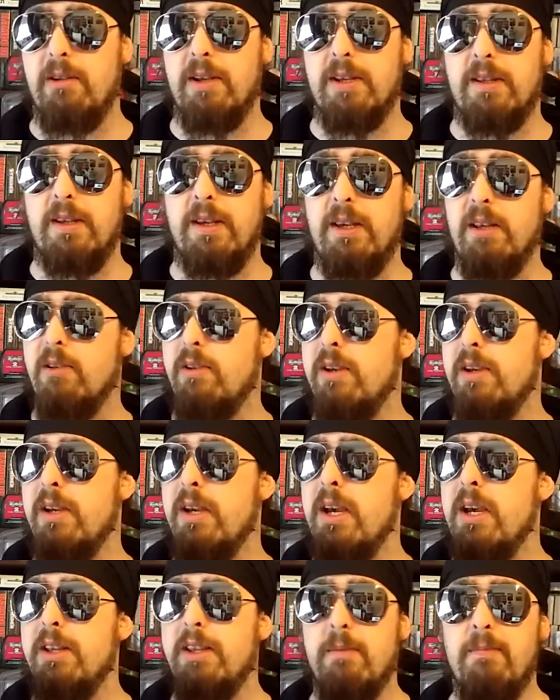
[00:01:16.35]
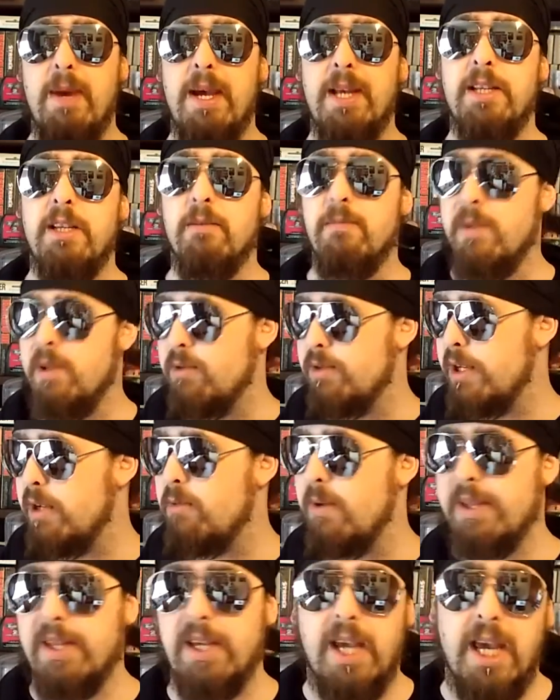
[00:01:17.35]
like, the menu music
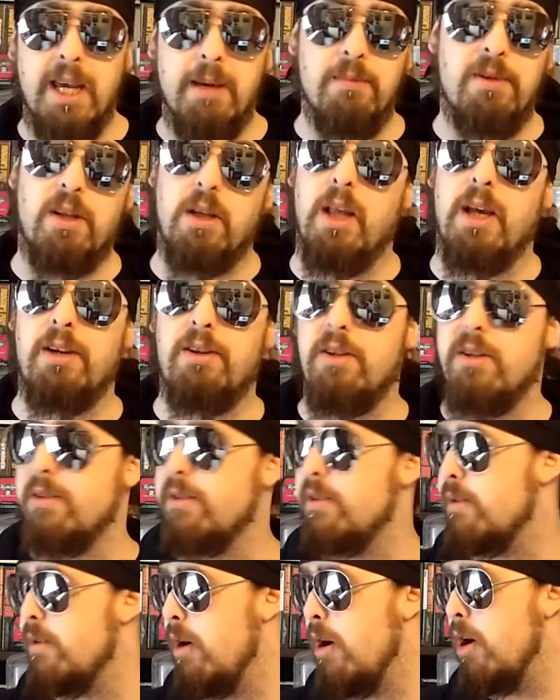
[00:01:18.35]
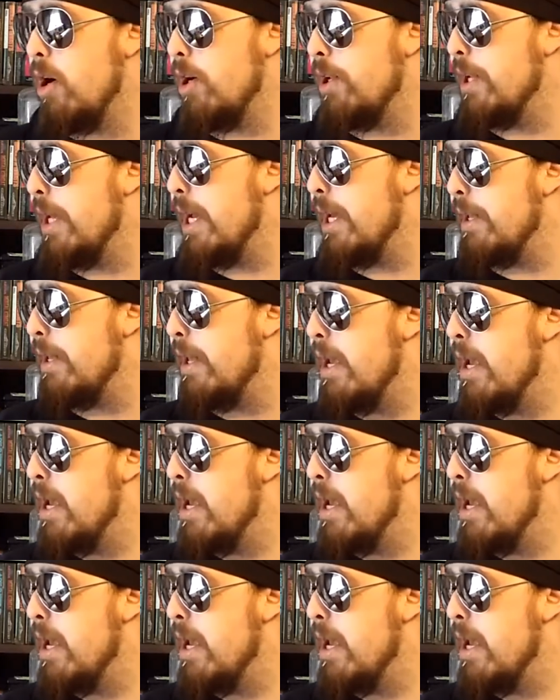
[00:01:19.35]
when the game selection's on. And